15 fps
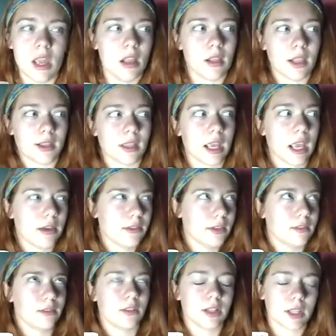Like, they haven't
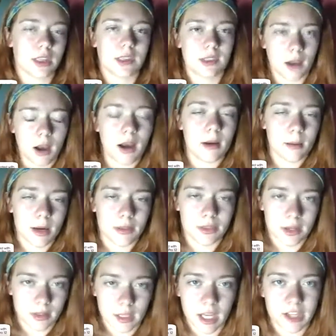even really thought about
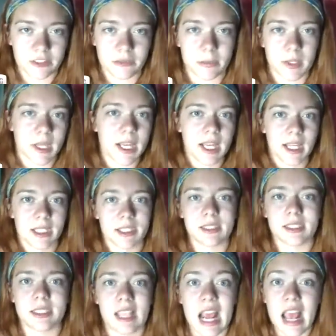their life
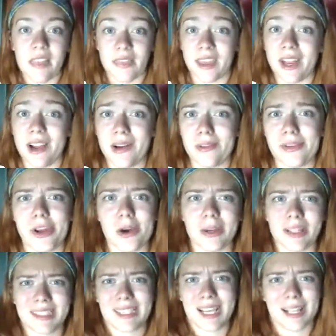plans. They don't know
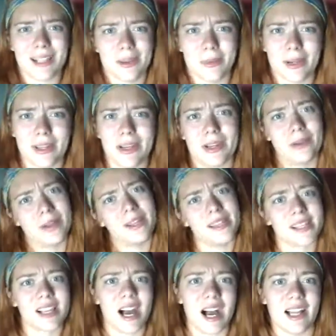exactly where they're going
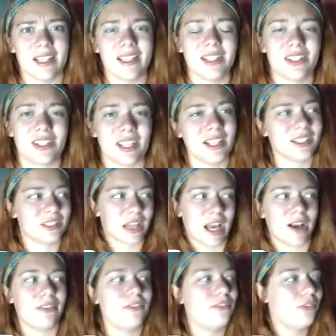to college. They still
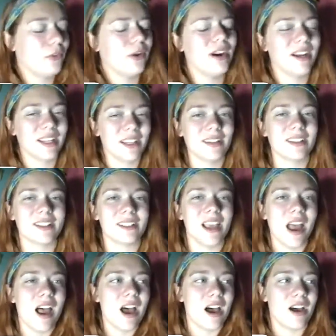have 4 years
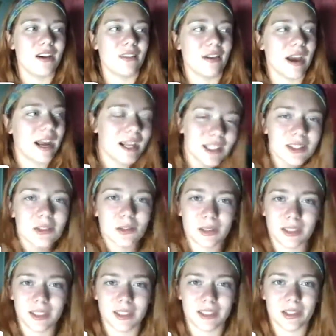of high school
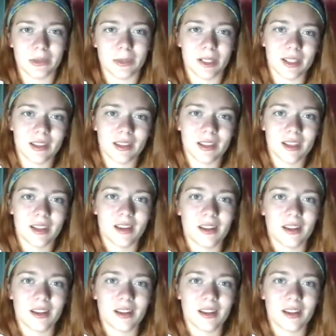to deal with.